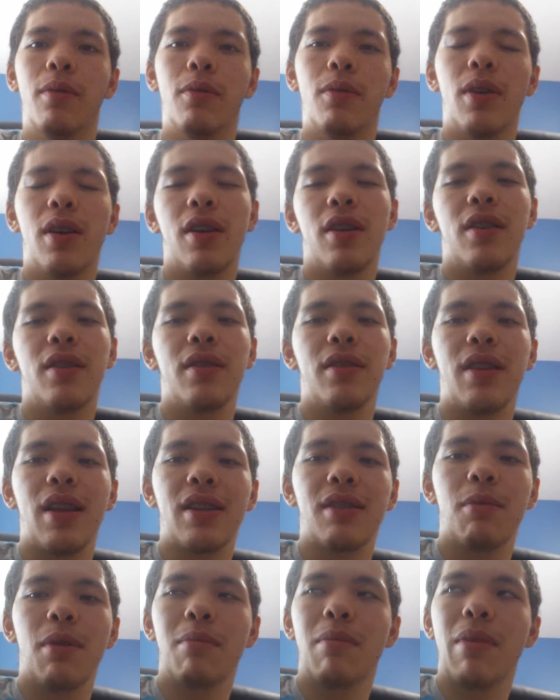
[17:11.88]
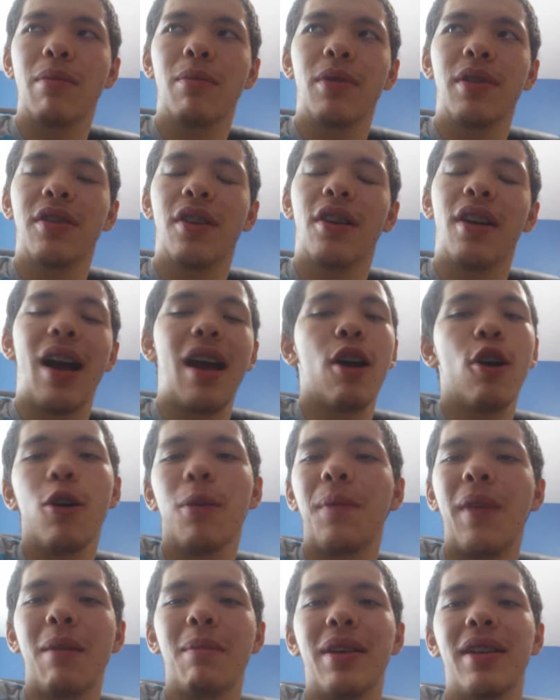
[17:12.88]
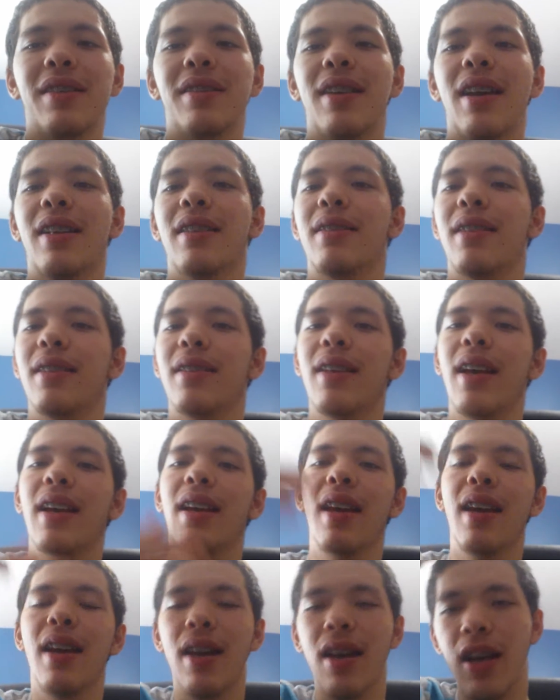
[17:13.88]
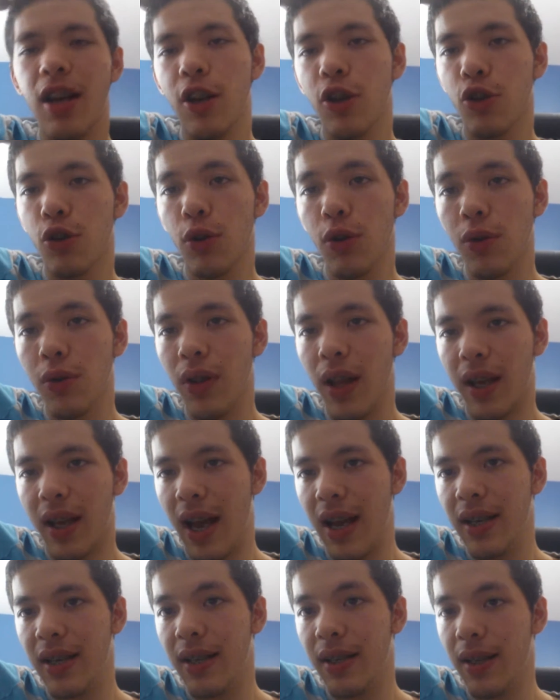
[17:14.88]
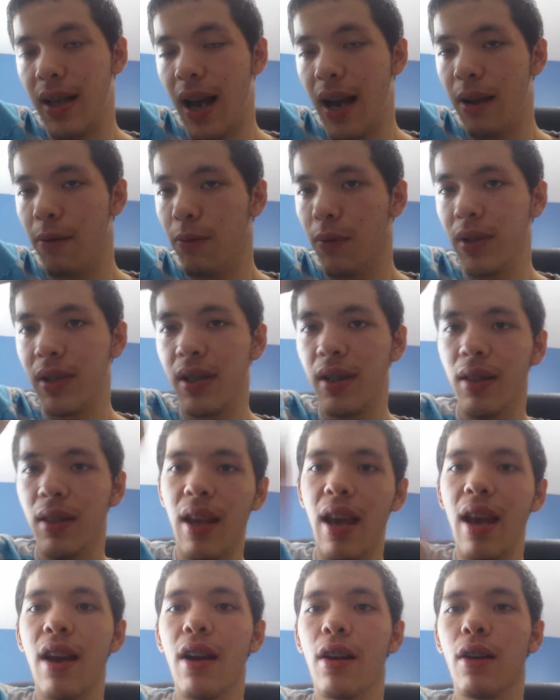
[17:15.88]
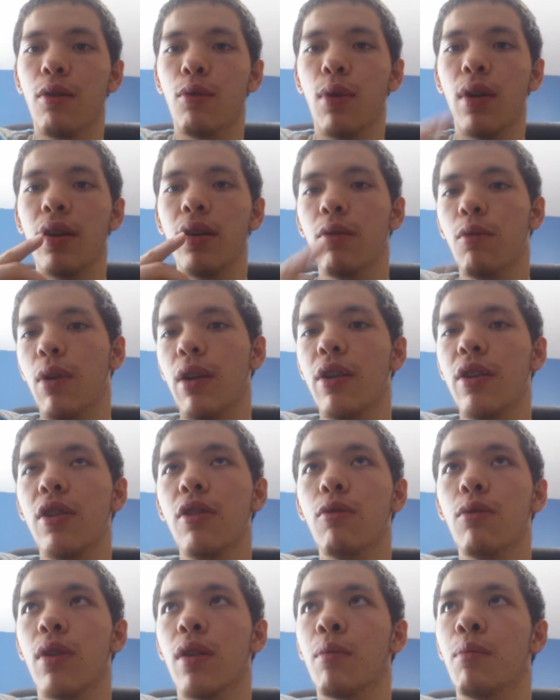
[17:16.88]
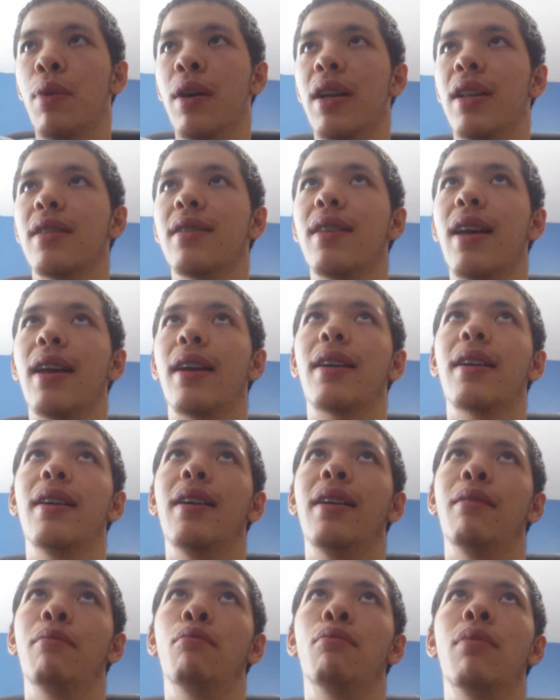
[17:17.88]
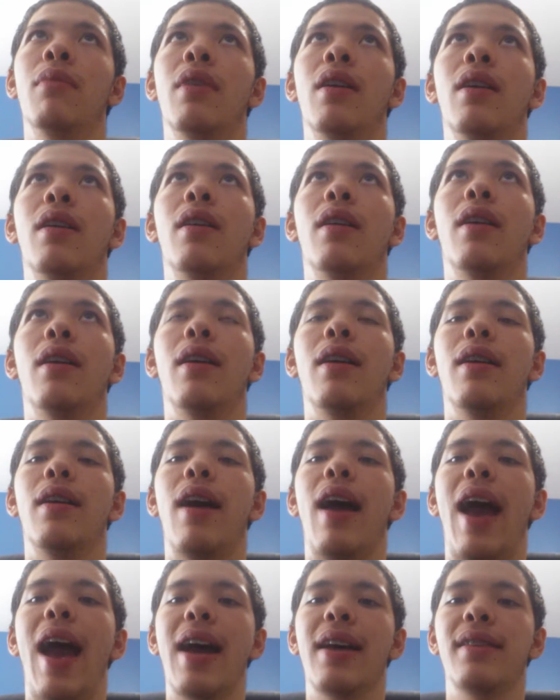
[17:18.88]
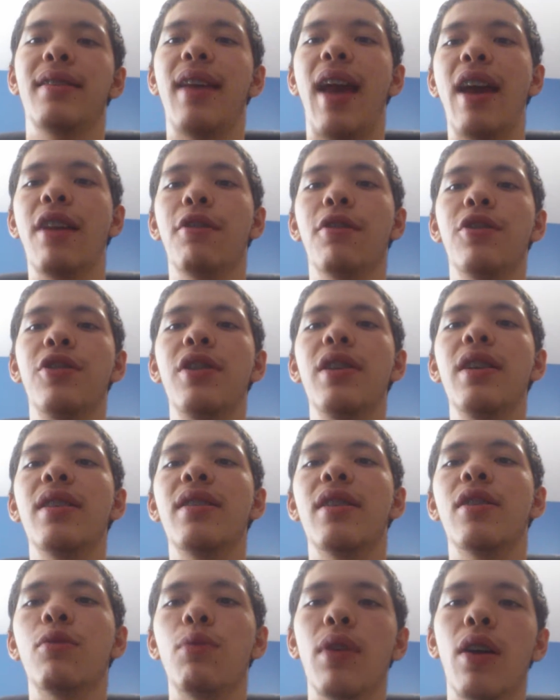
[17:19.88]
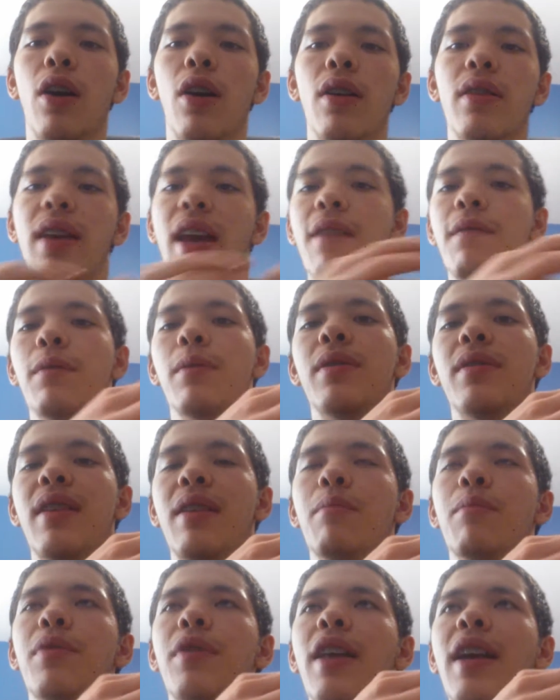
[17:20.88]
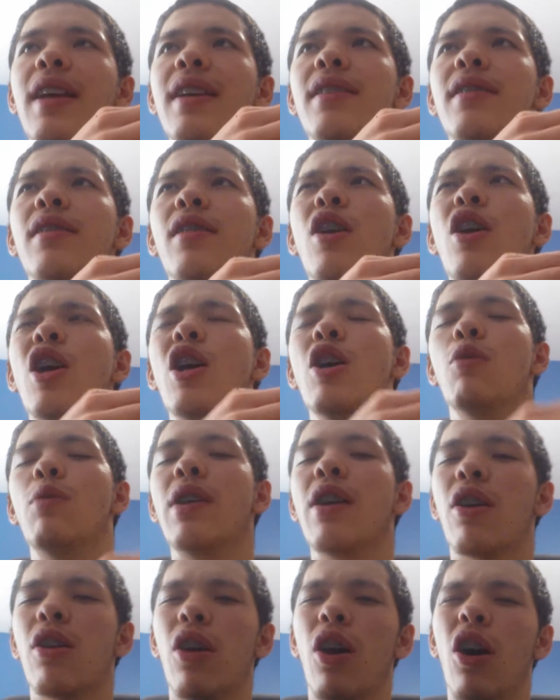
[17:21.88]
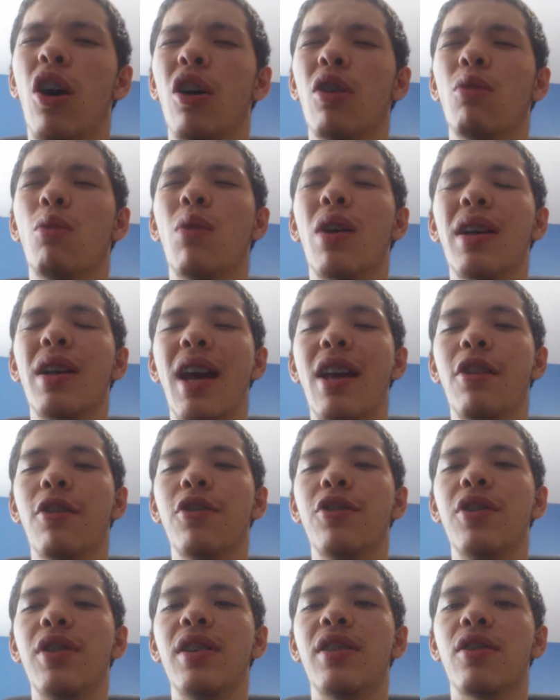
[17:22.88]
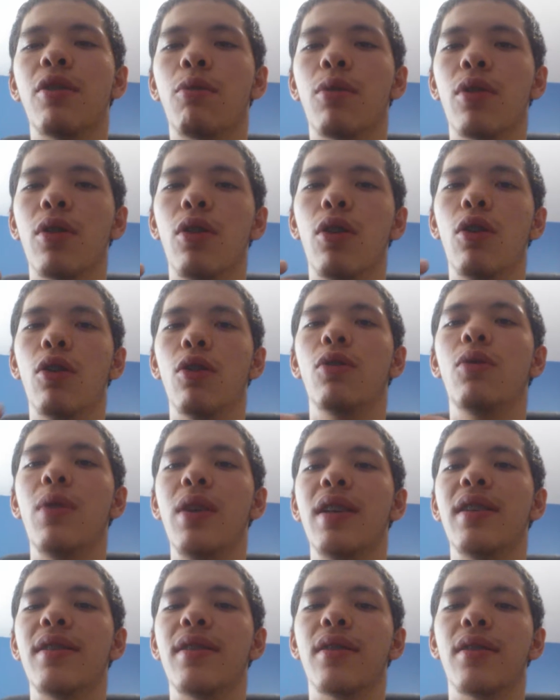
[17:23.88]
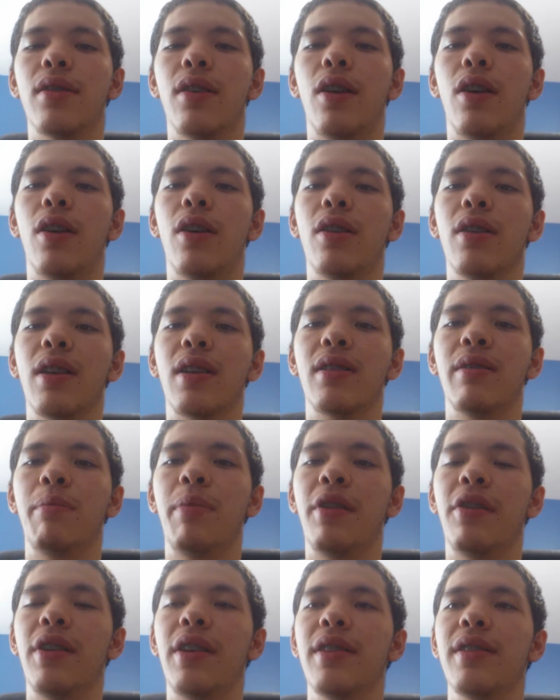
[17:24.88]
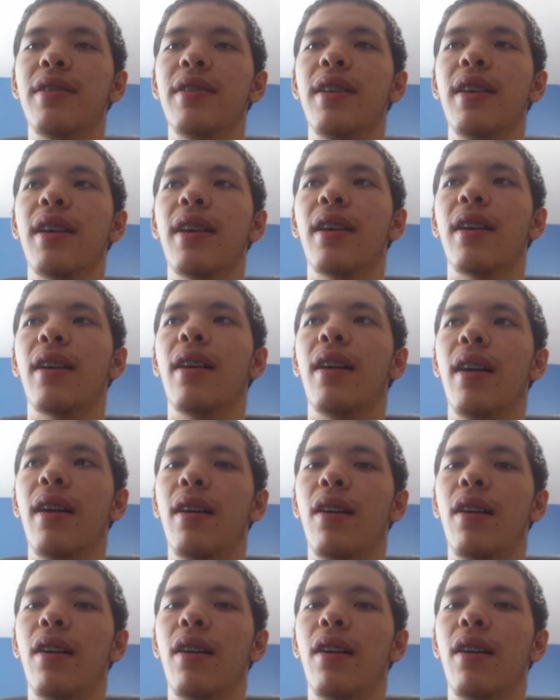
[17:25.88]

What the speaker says: Well, that's what memories are. I hope that made sense. It's like, true, like I wasn't there where you were, but it's like, as energy, since we all came from the same place, we are all one energy, so we're always all experiencing